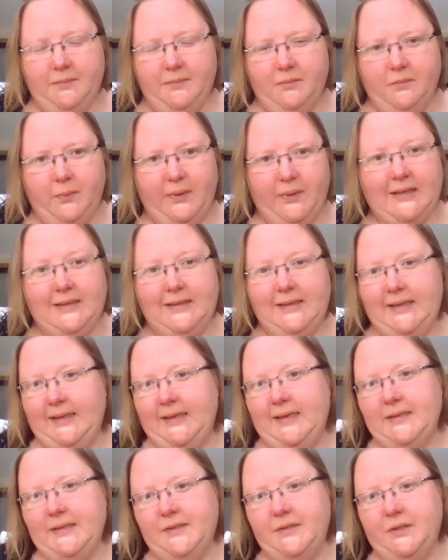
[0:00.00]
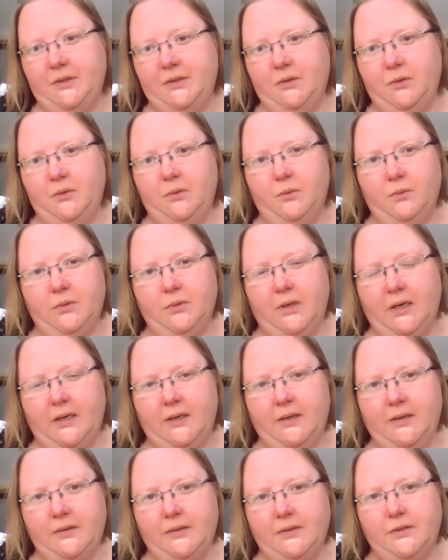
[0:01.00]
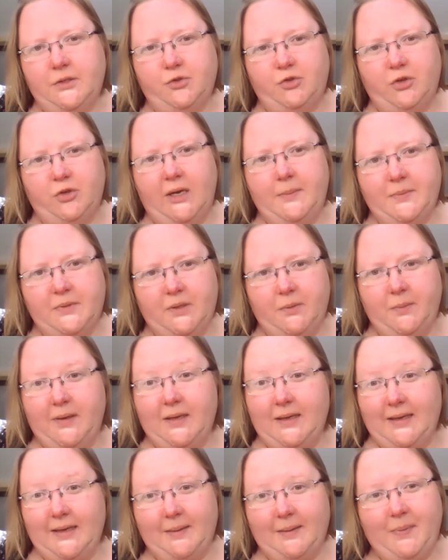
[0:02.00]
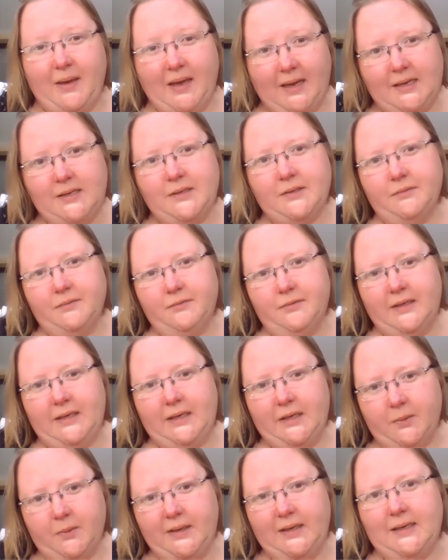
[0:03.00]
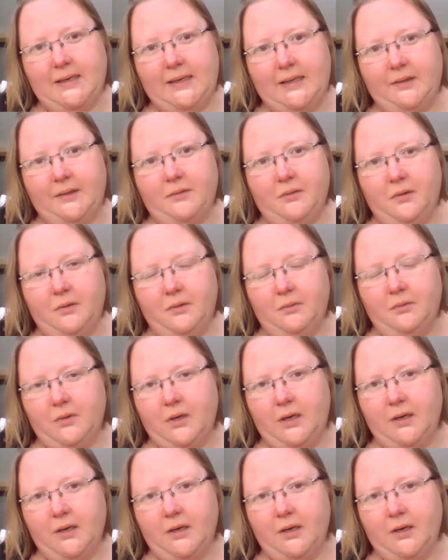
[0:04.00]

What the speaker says: We can link it to Stripe, so we can get paid really quickly through